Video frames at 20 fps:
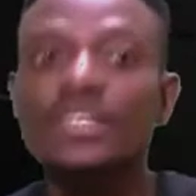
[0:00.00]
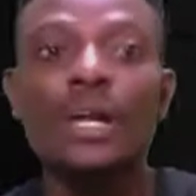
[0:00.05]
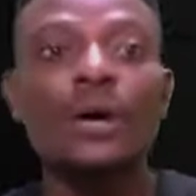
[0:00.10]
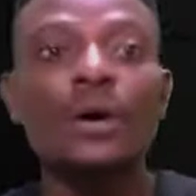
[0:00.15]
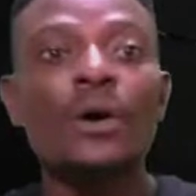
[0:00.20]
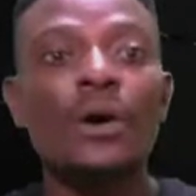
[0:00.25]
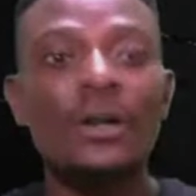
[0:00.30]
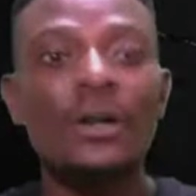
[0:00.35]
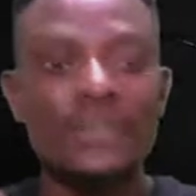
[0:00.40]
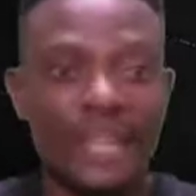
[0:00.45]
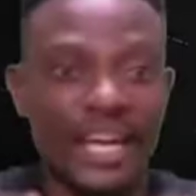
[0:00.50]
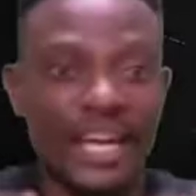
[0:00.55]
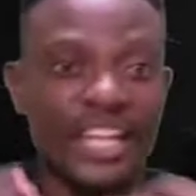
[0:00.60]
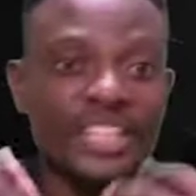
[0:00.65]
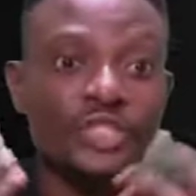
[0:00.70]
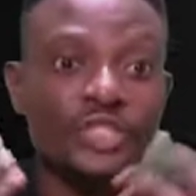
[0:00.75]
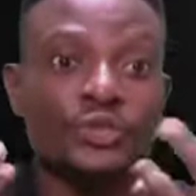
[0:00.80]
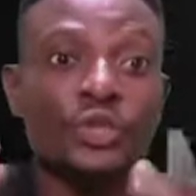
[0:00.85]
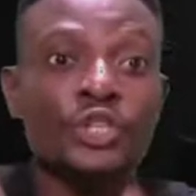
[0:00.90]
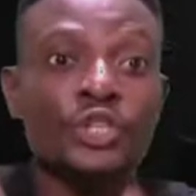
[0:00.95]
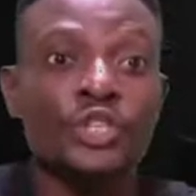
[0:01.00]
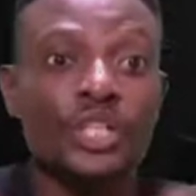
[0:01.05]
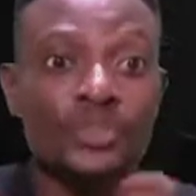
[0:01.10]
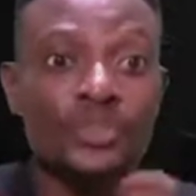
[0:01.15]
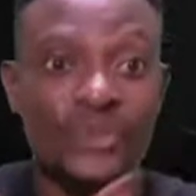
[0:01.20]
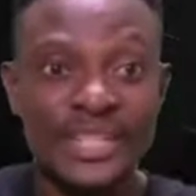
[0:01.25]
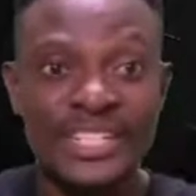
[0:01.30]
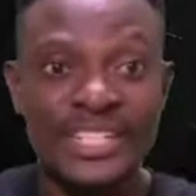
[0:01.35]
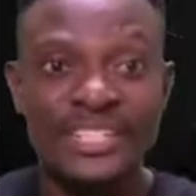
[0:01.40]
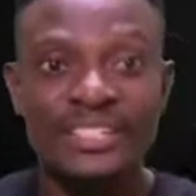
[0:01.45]
Now, the
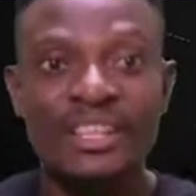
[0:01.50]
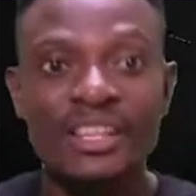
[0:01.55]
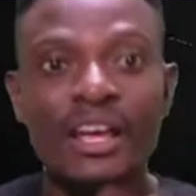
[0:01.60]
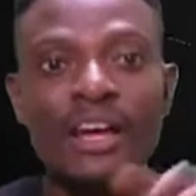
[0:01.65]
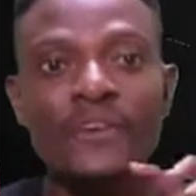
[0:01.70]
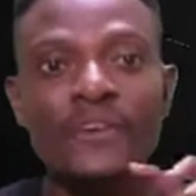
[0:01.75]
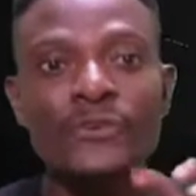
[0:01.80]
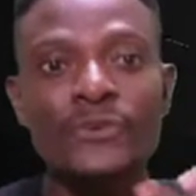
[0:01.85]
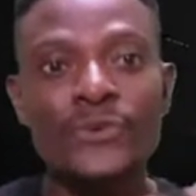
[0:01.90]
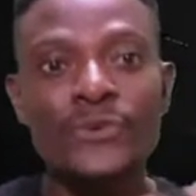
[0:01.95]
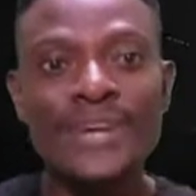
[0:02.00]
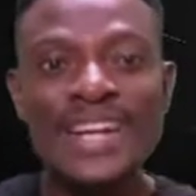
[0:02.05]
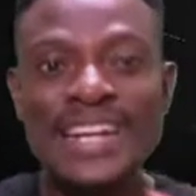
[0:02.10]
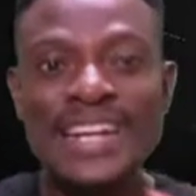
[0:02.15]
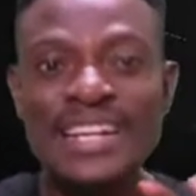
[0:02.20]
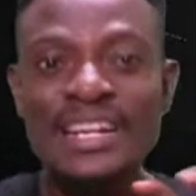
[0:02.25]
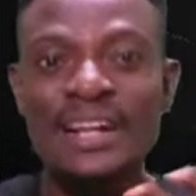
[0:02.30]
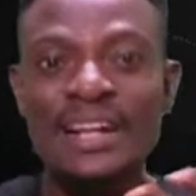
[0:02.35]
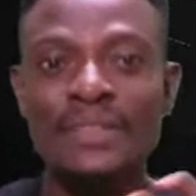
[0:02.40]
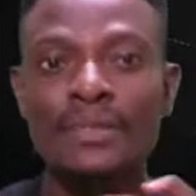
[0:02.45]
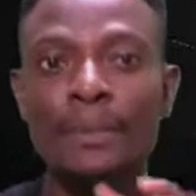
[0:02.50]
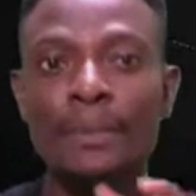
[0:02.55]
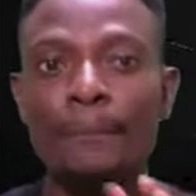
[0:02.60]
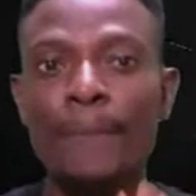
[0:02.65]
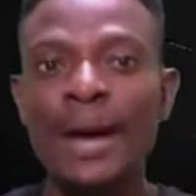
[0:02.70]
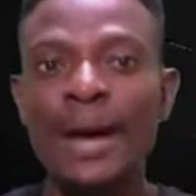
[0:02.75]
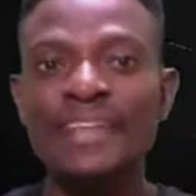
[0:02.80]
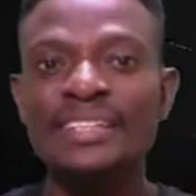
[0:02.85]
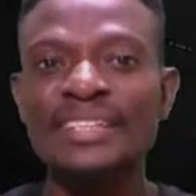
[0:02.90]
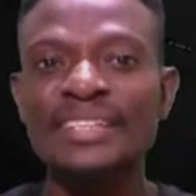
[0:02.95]
instruction reads, read the
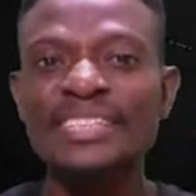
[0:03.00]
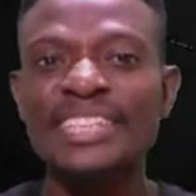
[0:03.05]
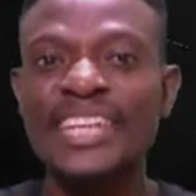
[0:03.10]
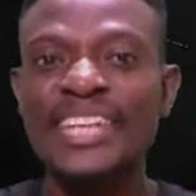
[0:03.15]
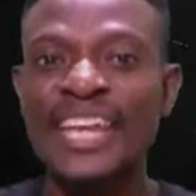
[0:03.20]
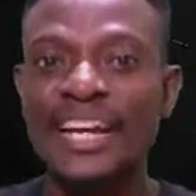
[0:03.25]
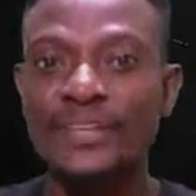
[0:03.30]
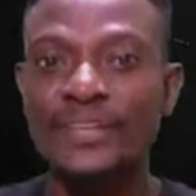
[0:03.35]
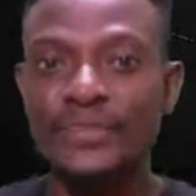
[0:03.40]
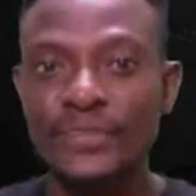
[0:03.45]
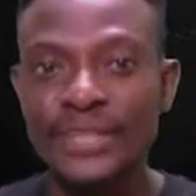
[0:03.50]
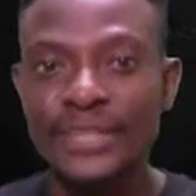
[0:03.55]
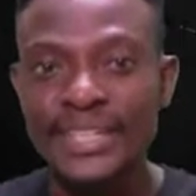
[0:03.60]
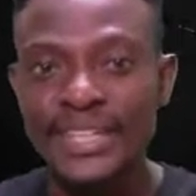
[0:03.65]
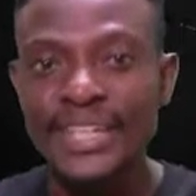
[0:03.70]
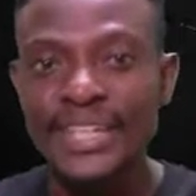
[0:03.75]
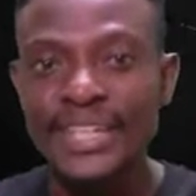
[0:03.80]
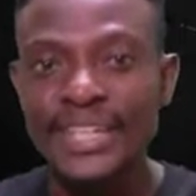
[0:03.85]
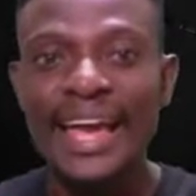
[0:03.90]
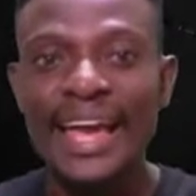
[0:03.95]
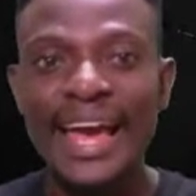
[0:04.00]
passage carefully